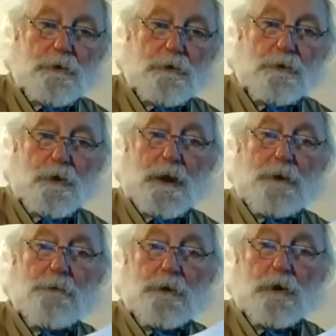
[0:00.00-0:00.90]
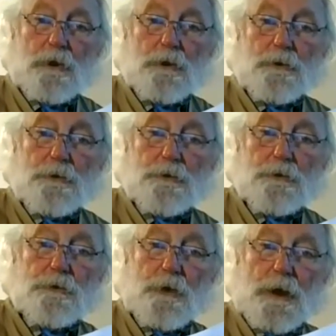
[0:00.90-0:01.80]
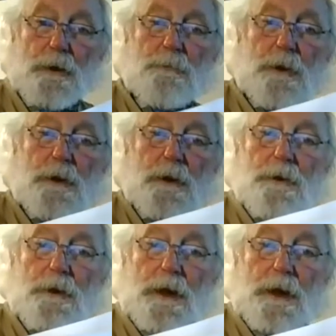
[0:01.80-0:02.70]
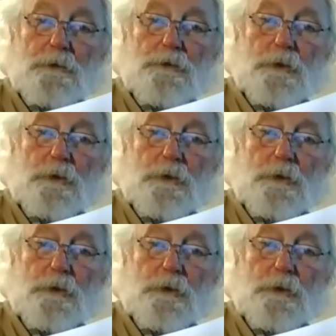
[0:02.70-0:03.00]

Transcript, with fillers: a cylindrical shape, the edge